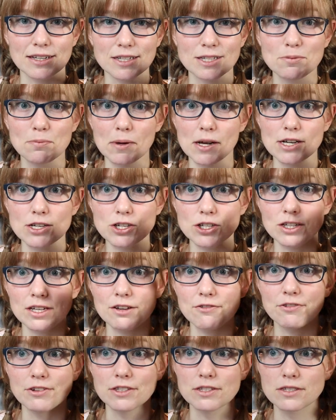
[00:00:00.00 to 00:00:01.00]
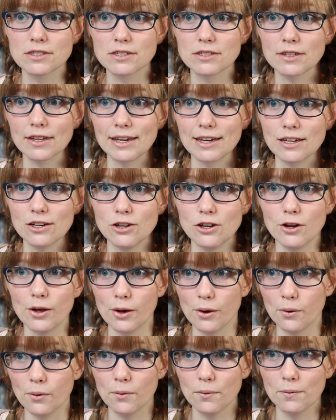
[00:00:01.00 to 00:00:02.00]
especially if it's like
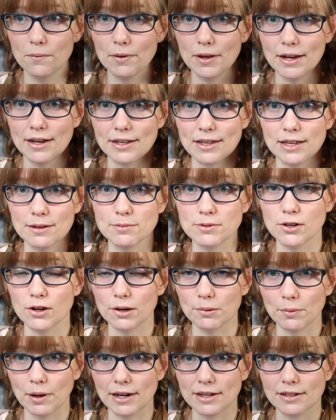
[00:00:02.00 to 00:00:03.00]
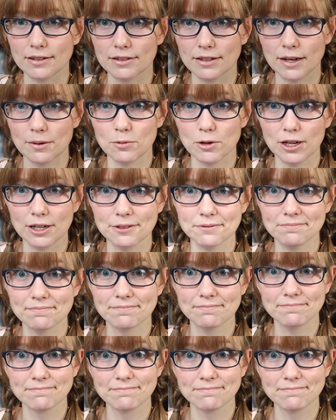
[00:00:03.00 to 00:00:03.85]
new and it keeps going back to the library